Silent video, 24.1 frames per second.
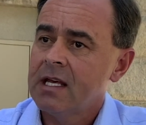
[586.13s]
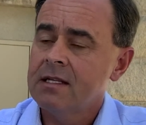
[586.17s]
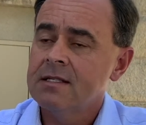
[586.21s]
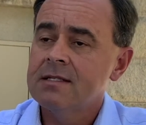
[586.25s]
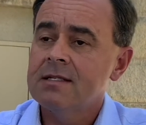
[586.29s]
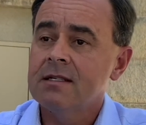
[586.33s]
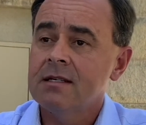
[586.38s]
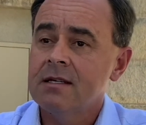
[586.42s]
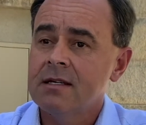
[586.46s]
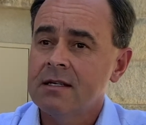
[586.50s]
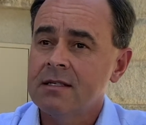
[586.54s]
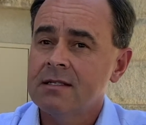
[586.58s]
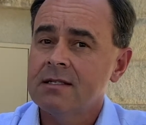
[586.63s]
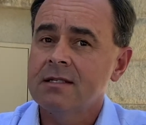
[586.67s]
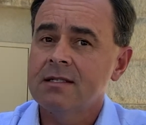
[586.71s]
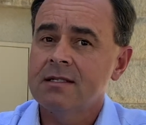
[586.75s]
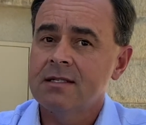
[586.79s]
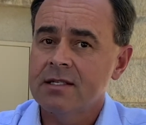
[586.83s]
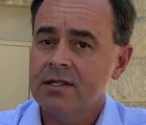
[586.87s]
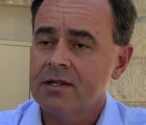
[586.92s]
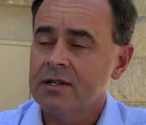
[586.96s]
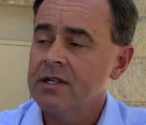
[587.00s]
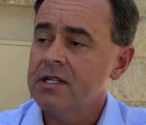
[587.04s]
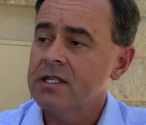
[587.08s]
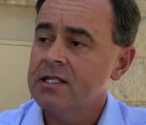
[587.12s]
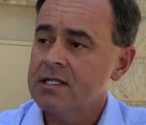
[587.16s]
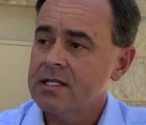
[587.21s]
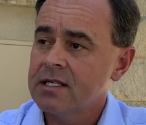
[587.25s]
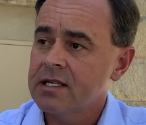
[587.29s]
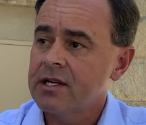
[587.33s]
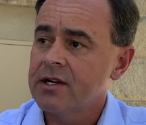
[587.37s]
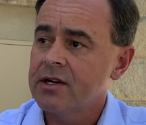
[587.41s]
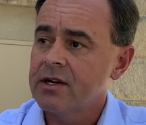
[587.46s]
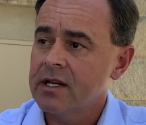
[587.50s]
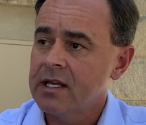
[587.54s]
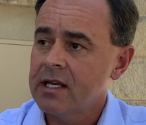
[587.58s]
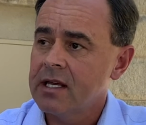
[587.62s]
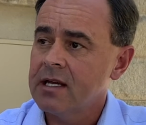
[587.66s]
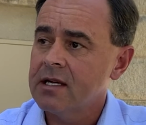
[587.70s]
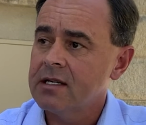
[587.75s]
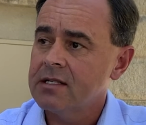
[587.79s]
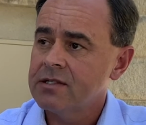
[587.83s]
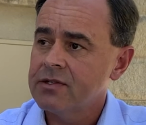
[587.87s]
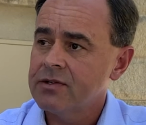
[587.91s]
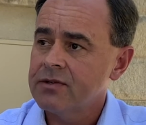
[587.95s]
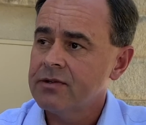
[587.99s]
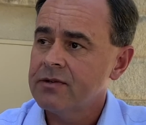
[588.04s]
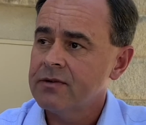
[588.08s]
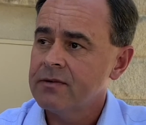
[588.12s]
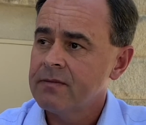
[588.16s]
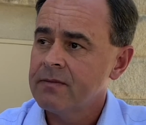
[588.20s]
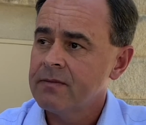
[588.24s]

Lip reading: It's a serious security hazard.